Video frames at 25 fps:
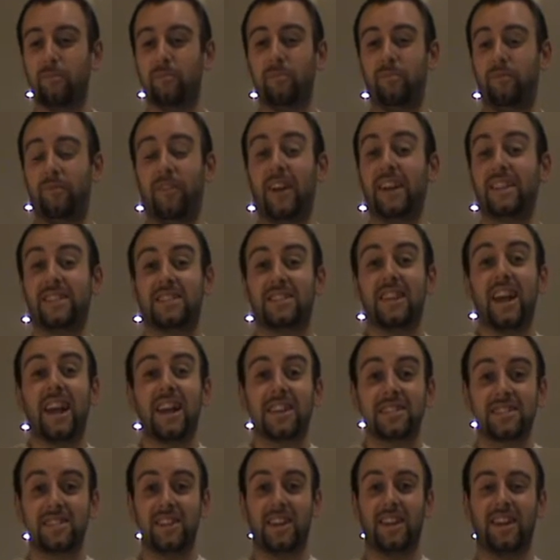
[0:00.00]

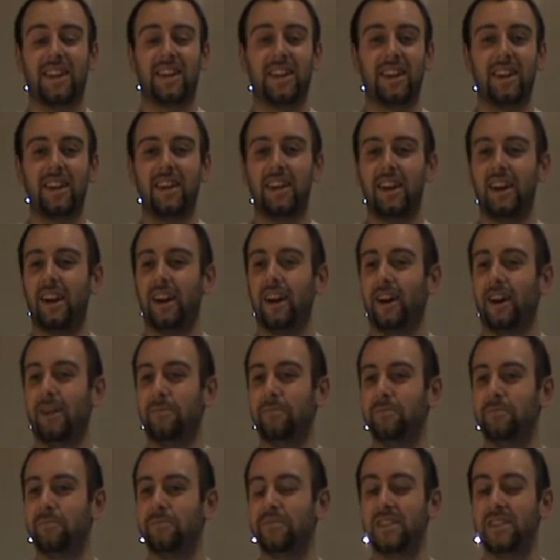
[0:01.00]
fantastic
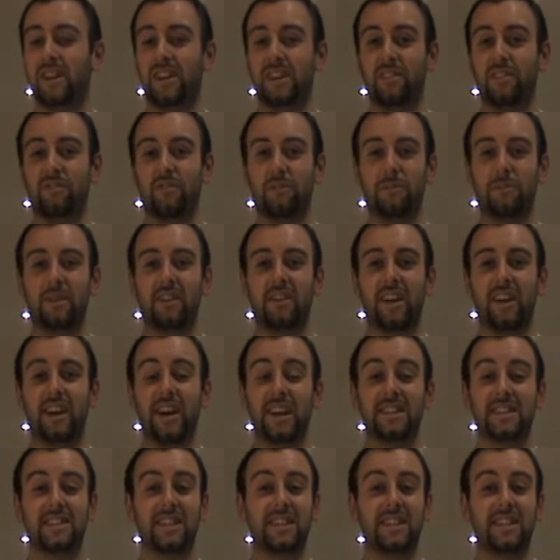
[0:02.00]
cider from you guys,